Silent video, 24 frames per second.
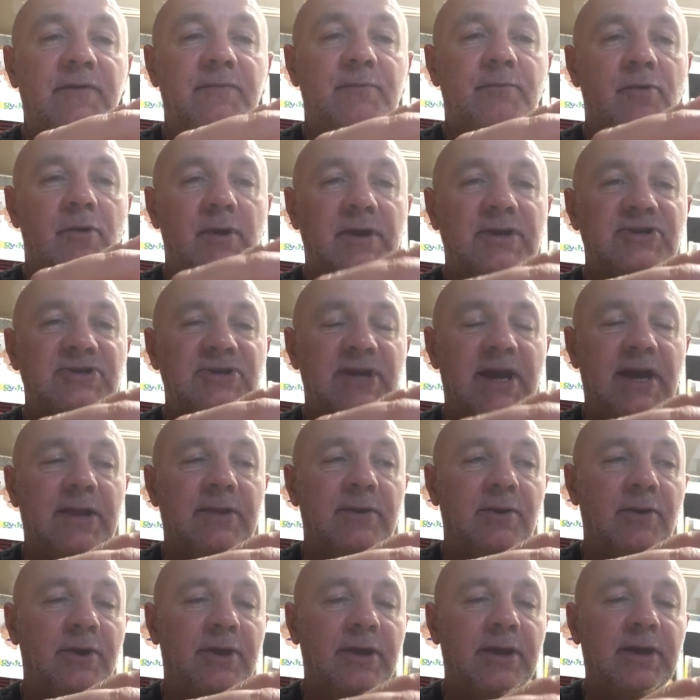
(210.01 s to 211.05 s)
is pretty
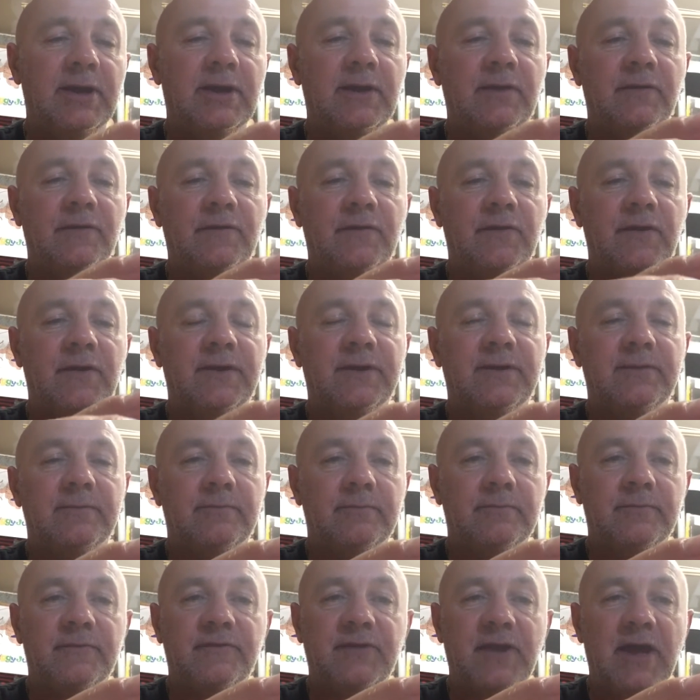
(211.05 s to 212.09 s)
standard on it. It's your
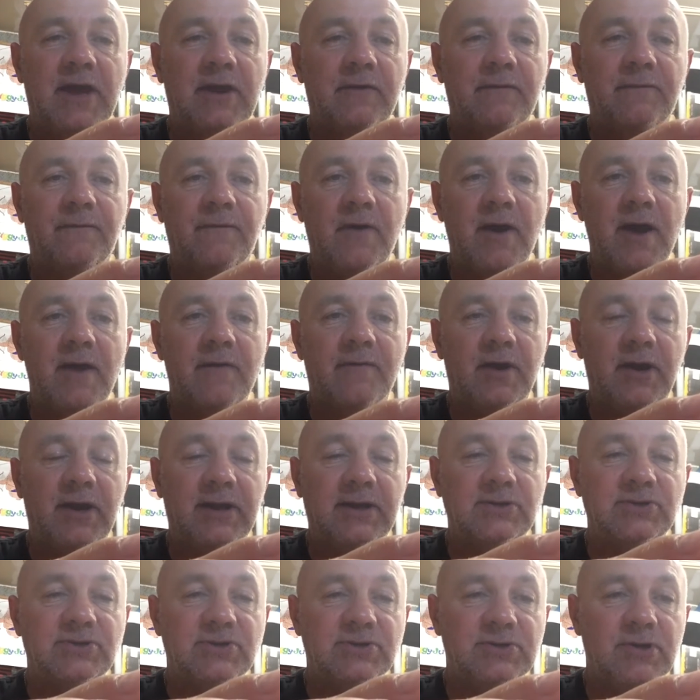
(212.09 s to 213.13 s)
standard 5
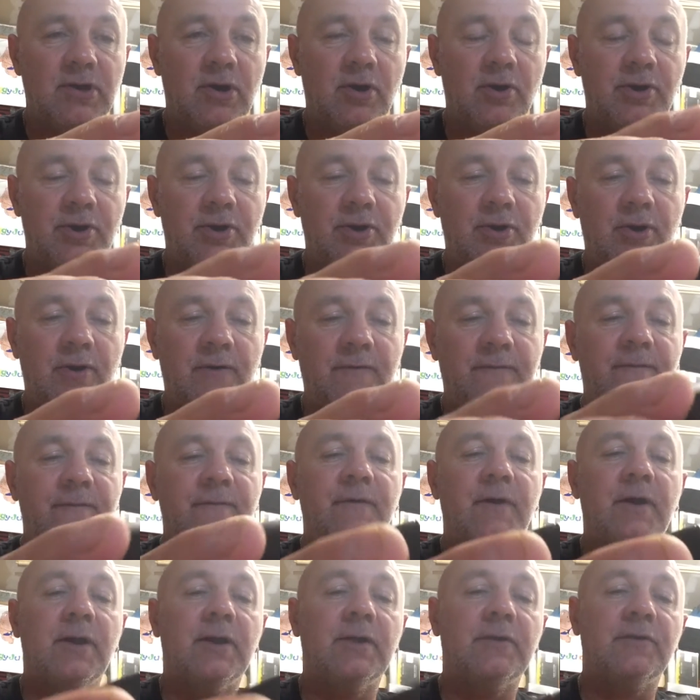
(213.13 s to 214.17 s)
clicks on and
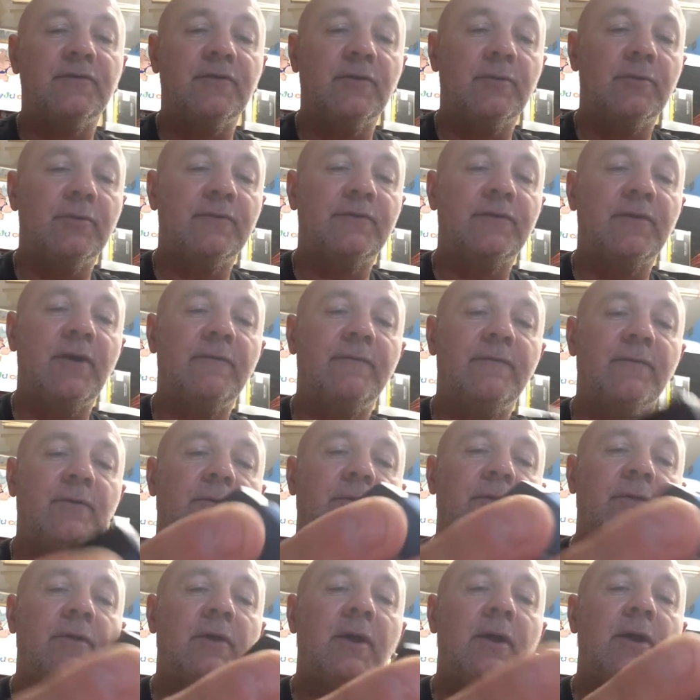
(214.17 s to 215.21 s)
off, and so on and so
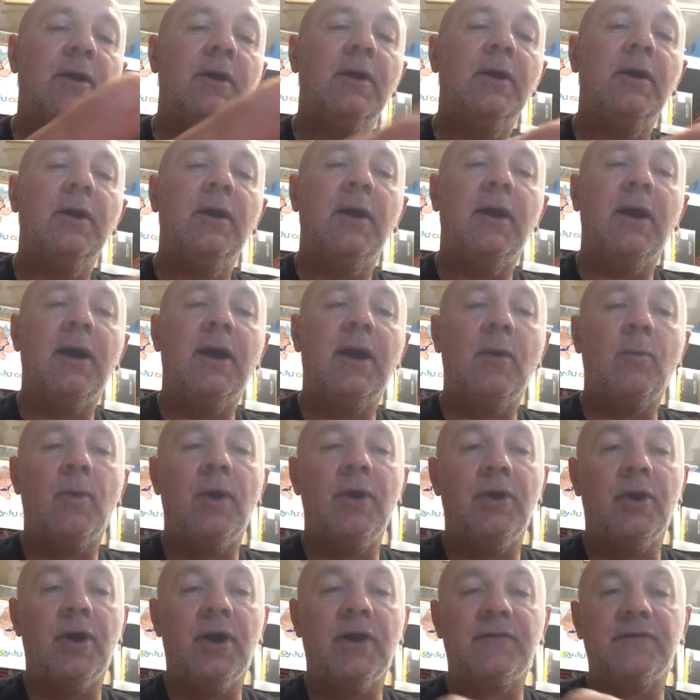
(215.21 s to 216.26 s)
forth.
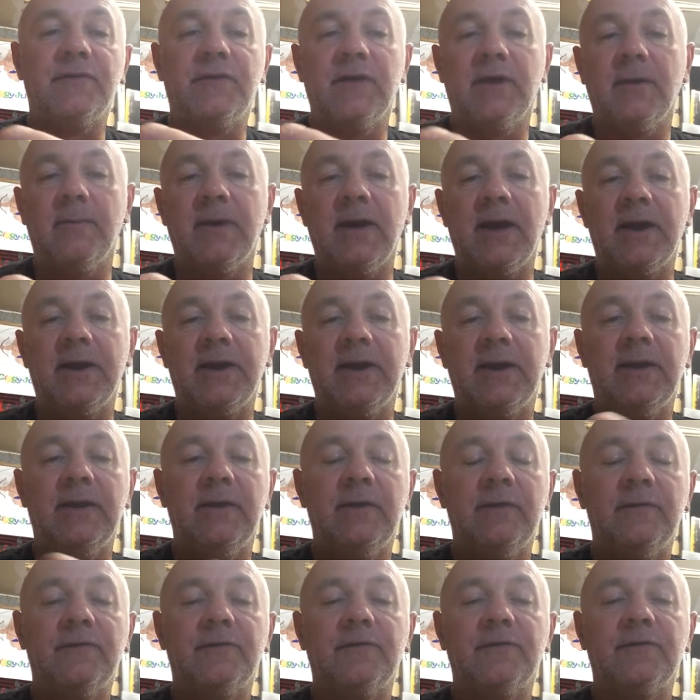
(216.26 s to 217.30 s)
One nice thing about it
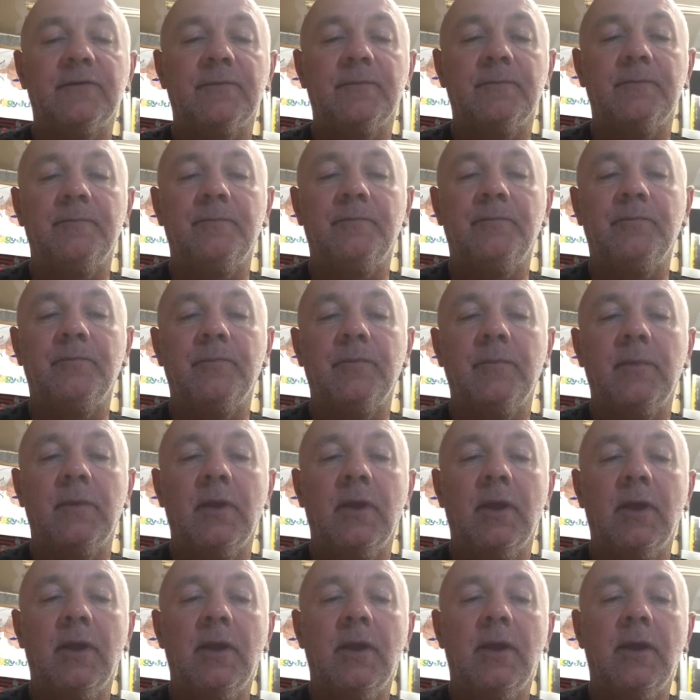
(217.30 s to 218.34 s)
is
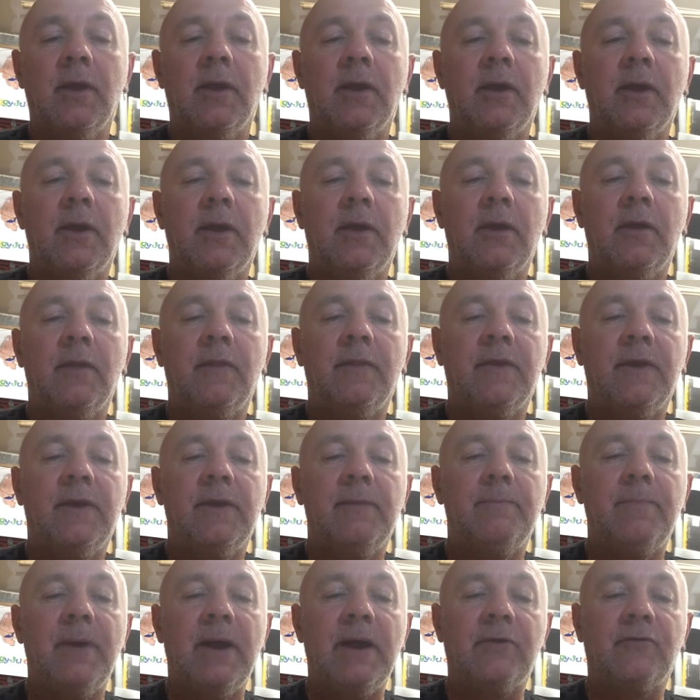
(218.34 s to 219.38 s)

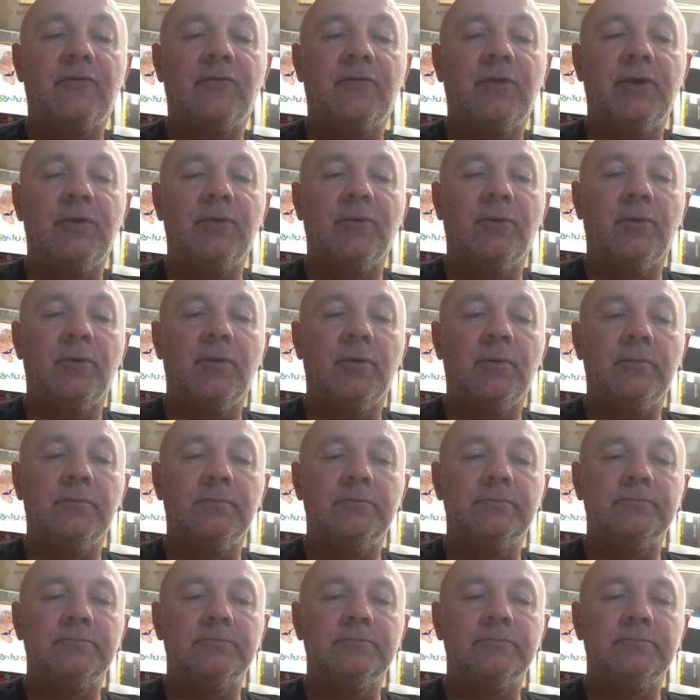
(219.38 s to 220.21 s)
the battery door